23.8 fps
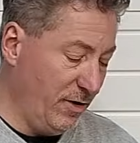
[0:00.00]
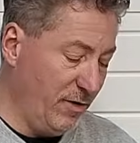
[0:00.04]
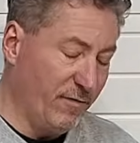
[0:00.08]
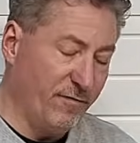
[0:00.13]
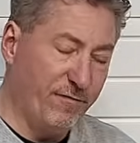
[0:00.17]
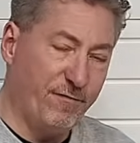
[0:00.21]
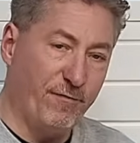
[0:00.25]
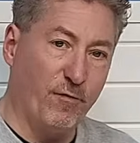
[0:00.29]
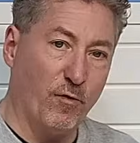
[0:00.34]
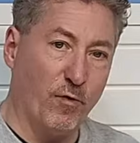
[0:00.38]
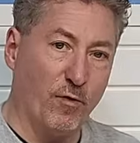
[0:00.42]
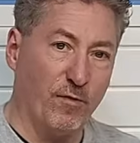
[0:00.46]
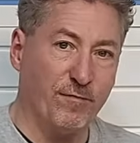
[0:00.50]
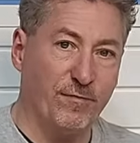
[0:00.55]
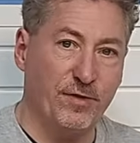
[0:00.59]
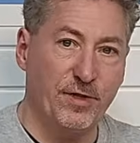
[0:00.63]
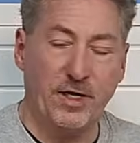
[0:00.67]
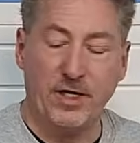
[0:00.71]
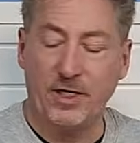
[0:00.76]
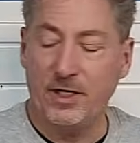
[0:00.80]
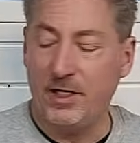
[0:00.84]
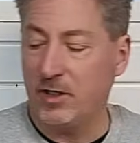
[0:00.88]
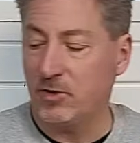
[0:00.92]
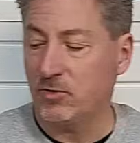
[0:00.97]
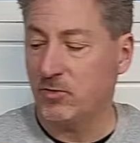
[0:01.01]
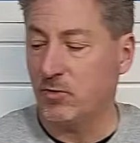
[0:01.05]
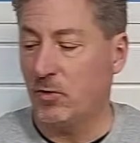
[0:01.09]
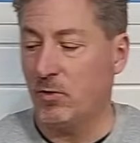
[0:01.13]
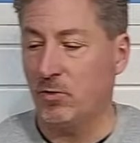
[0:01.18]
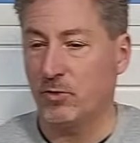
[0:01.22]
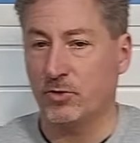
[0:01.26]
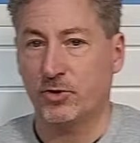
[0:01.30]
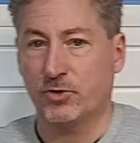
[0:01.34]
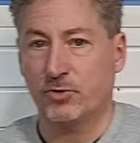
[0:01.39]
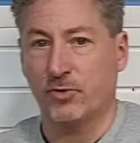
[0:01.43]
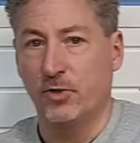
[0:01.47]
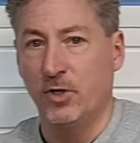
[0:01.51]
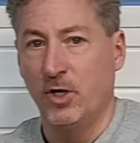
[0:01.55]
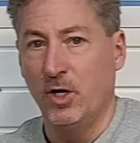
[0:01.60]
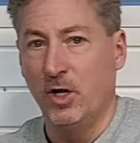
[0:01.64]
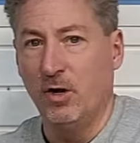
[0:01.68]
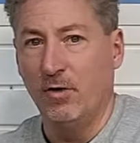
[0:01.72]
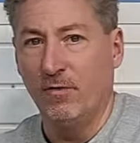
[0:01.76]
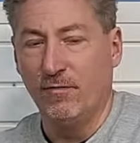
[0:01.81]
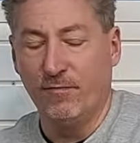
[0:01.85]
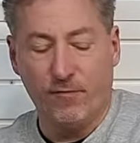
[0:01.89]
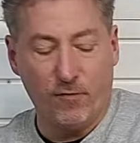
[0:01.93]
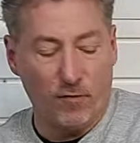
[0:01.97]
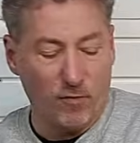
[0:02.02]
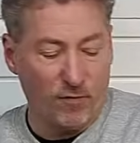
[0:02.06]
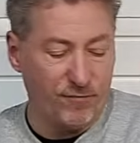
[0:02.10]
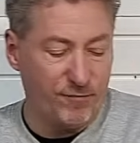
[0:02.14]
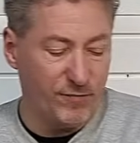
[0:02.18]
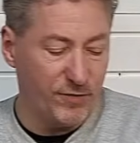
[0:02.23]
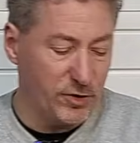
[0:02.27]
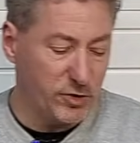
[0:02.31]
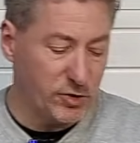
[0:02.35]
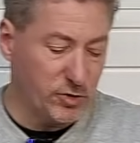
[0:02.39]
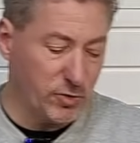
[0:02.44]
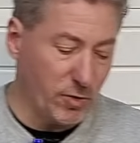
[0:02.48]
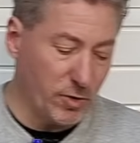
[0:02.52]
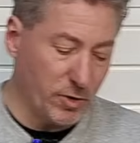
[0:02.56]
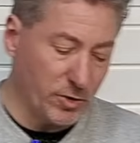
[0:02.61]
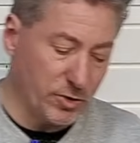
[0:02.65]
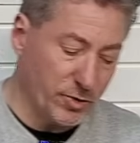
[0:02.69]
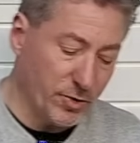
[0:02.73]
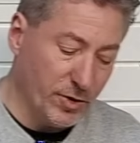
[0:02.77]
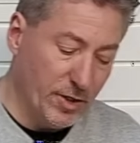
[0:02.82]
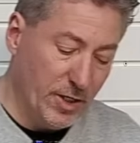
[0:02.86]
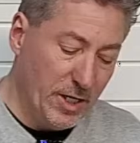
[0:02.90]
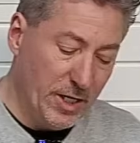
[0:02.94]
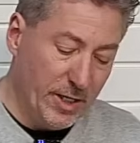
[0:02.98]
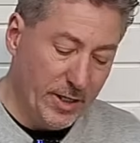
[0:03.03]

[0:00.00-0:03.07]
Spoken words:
4 for the connector holster, 4 for the charger.